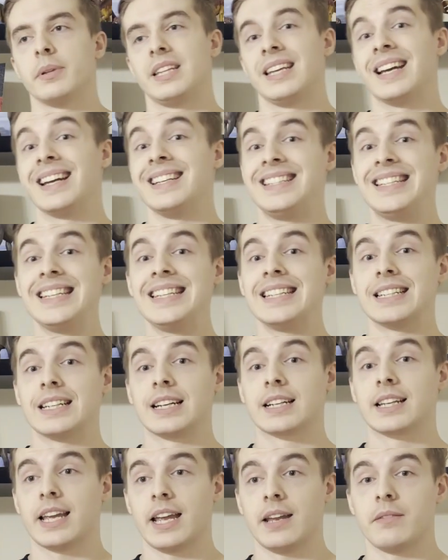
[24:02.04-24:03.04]
the
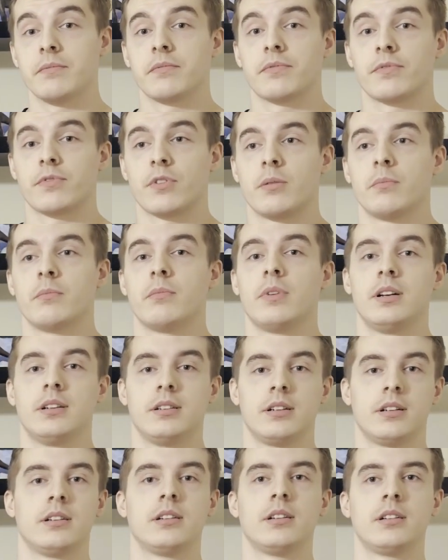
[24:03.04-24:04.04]
idea came from
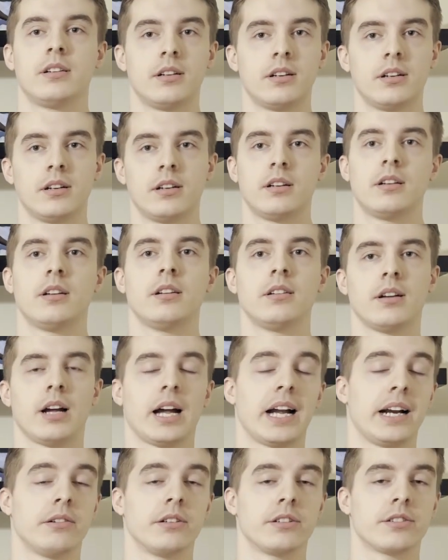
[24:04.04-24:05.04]

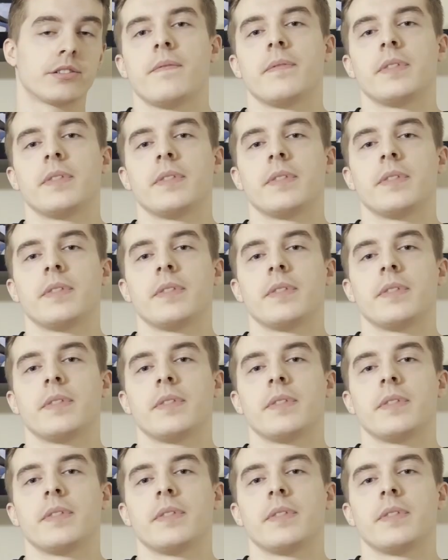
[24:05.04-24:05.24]
Irish.